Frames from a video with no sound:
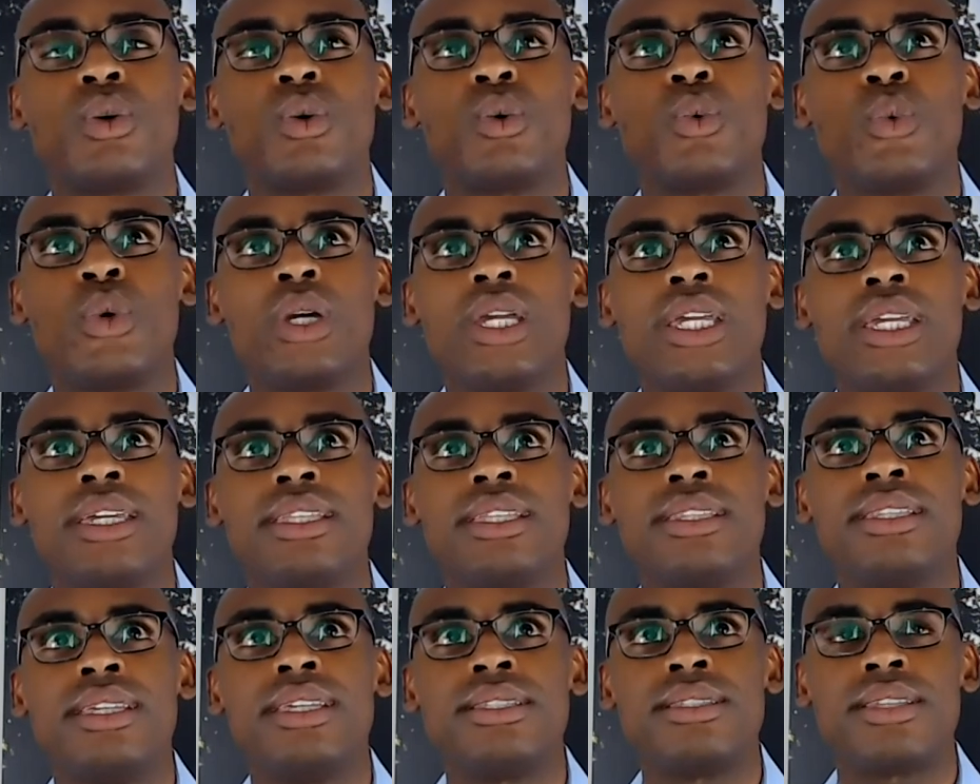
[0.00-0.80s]
we
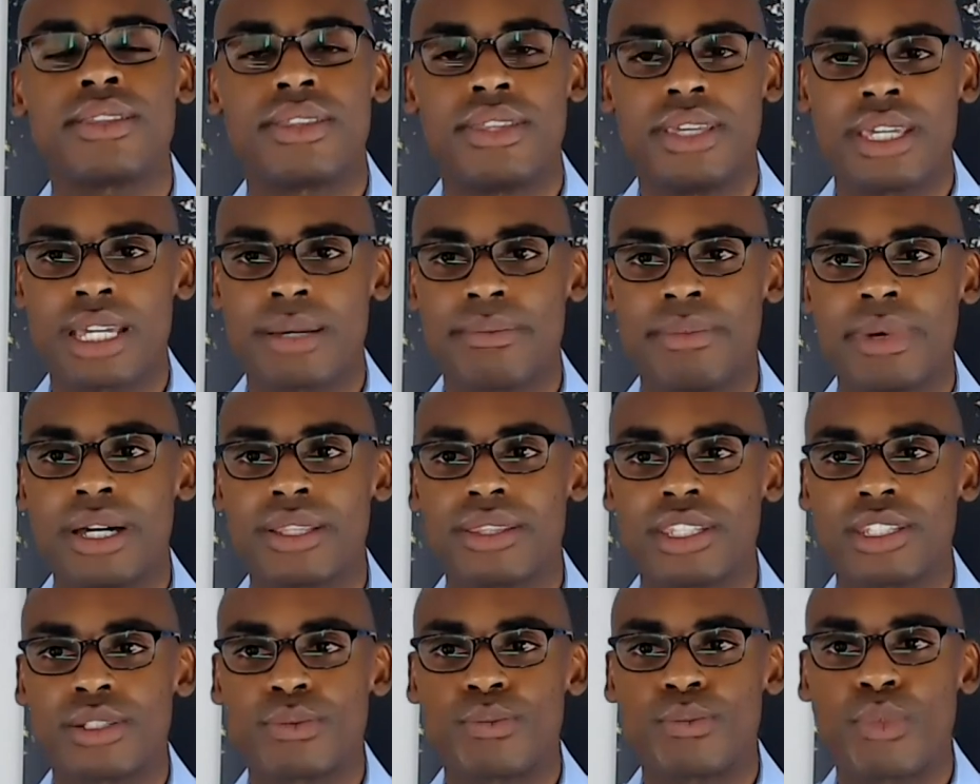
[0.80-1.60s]
need to think about
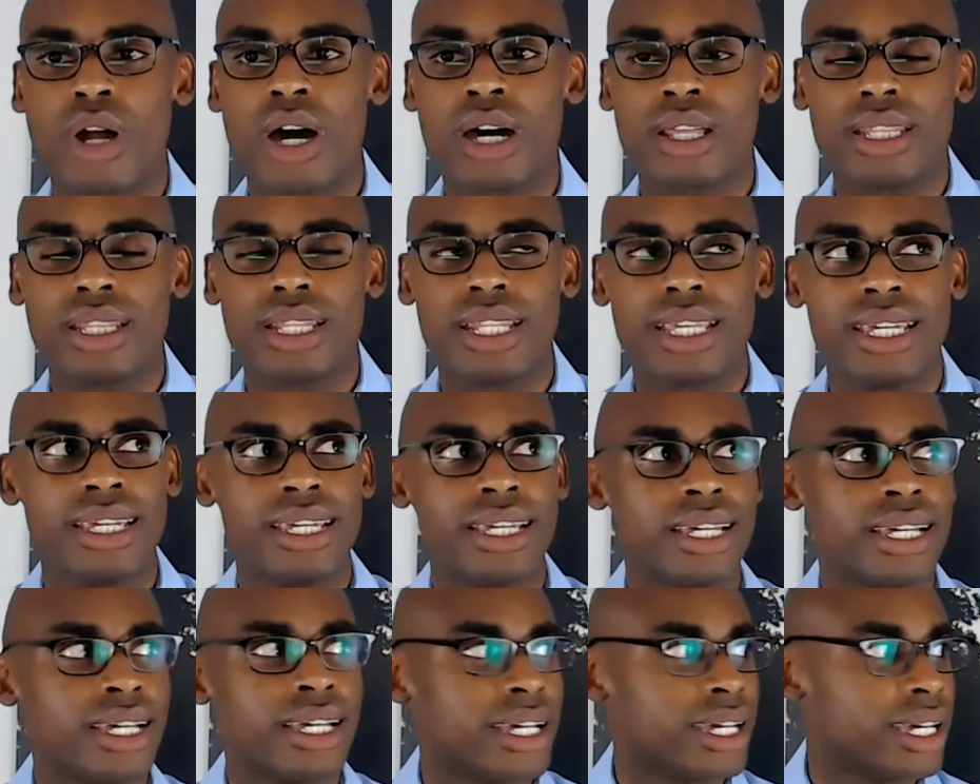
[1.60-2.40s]
this
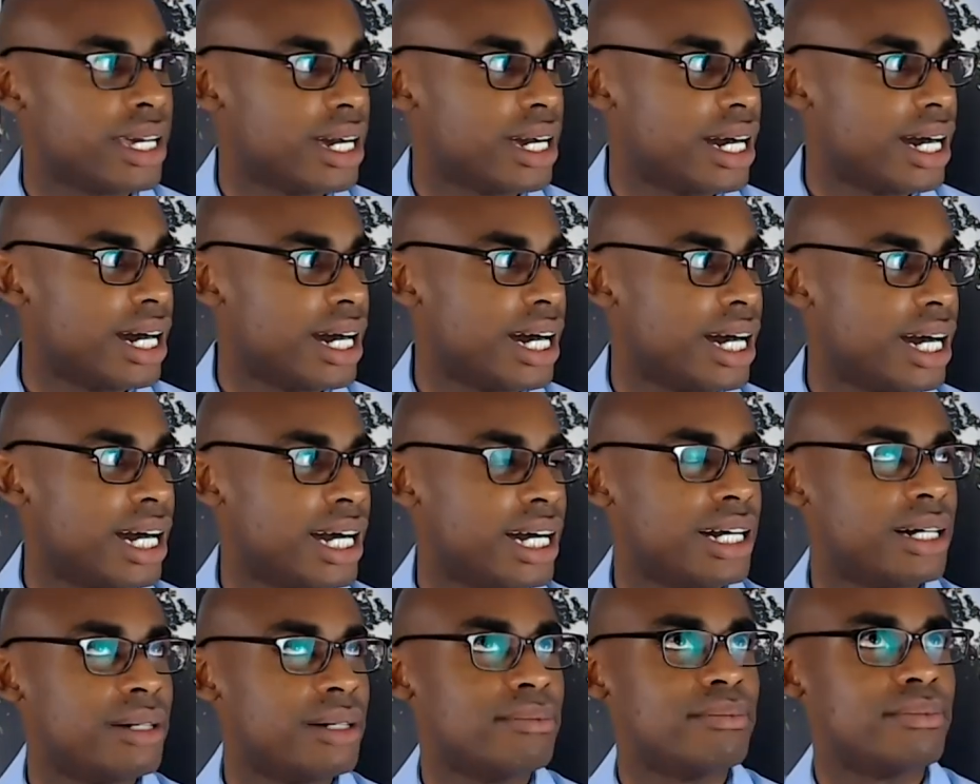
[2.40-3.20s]
broadly
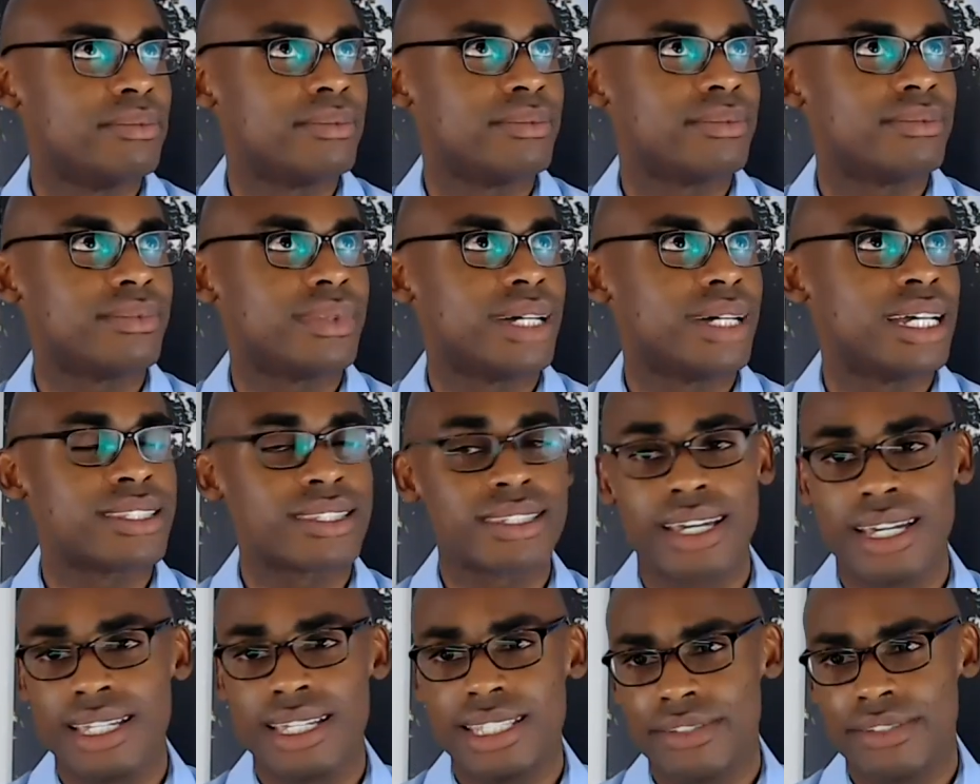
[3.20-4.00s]
as
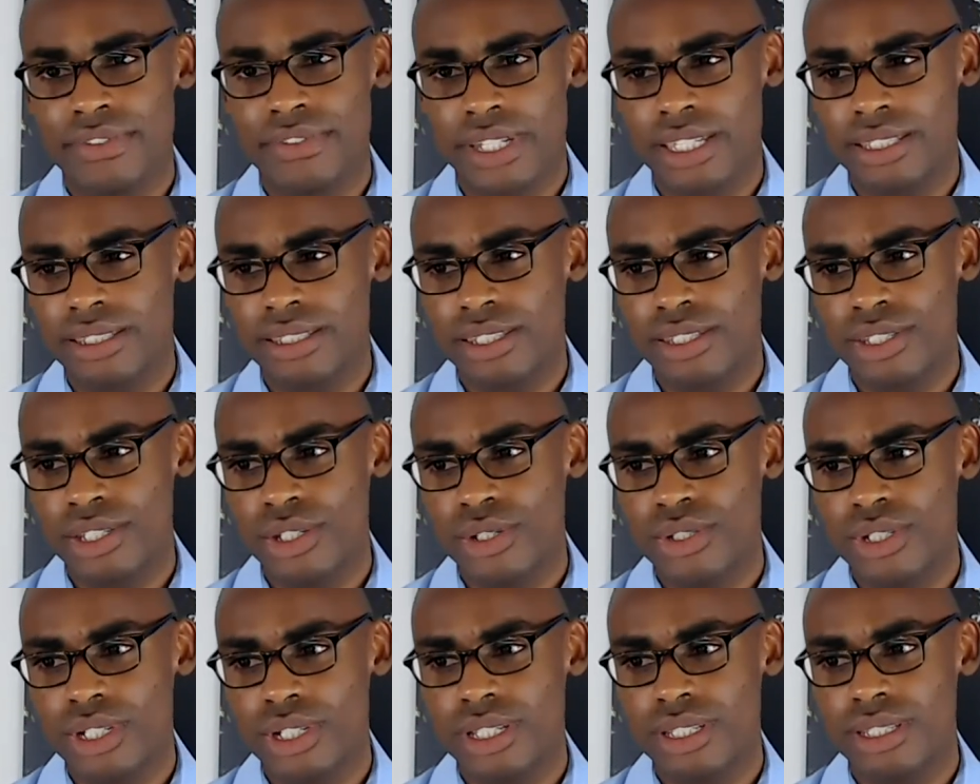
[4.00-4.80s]
scientific
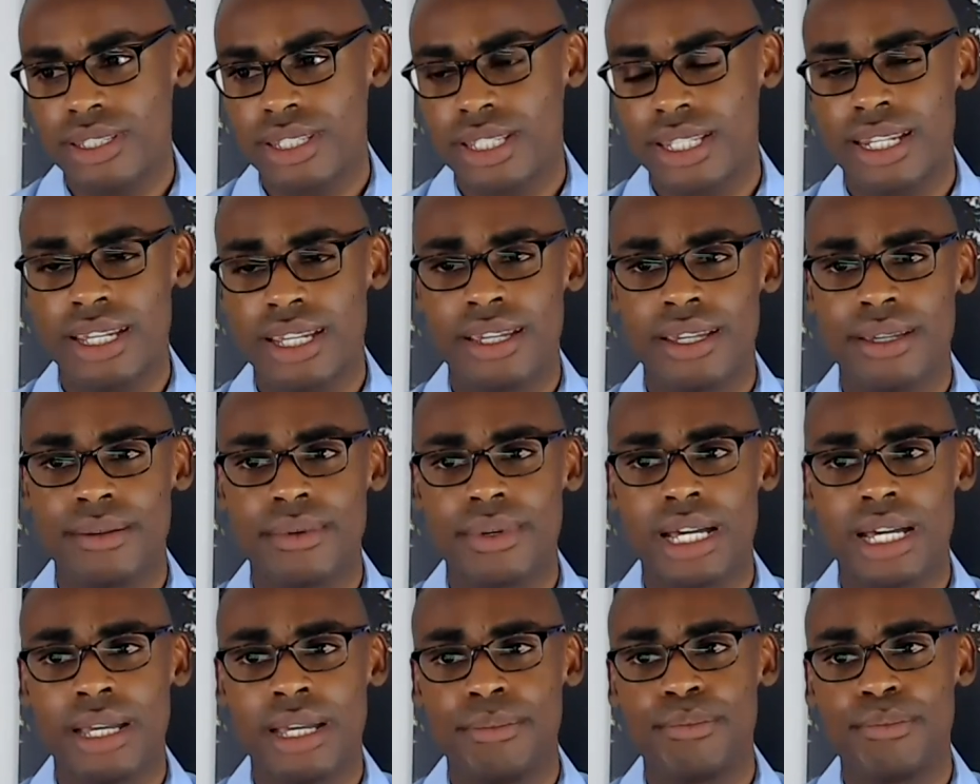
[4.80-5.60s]
institutions, and
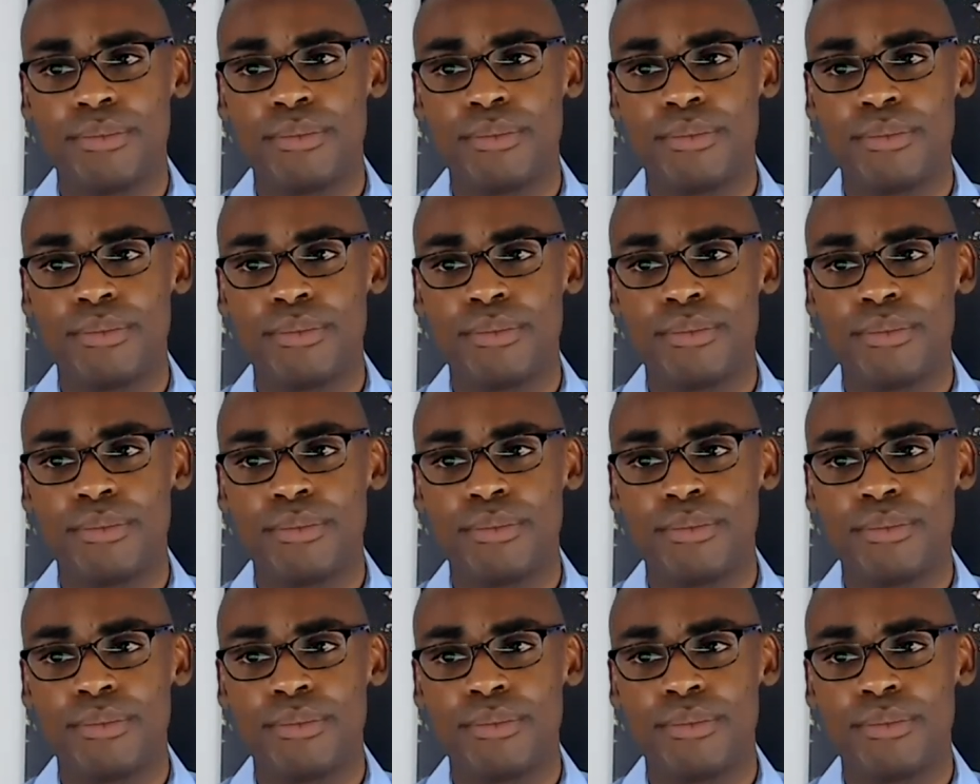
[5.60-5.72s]
I